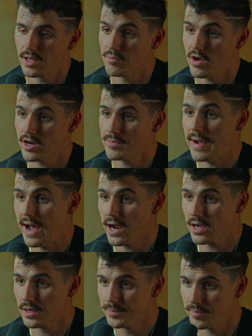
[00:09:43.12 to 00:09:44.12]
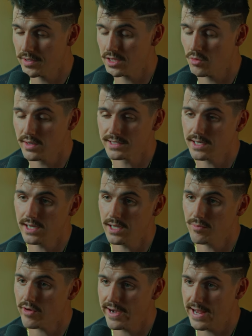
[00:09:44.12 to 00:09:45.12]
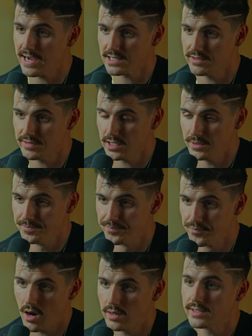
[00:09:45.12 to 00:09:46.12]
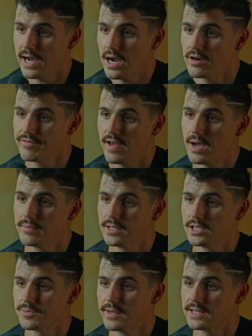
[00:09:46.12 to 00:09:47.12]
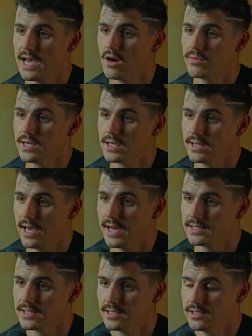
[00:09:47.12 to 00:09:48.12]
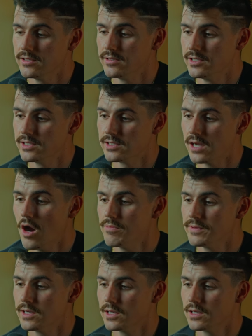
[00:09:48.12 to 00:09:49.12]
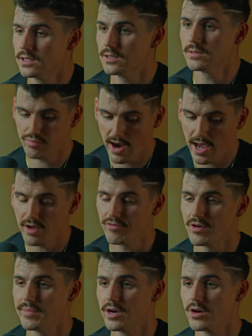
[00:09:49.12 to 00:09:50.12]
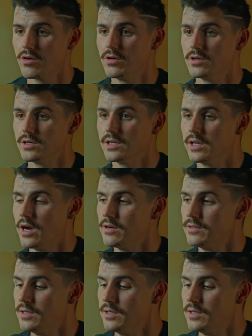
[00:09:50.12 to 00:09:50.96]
So, they brought her back but there wasn't any brain activity. Our entire family spent that week in the ICU just hoping and praying for a miracle, you know?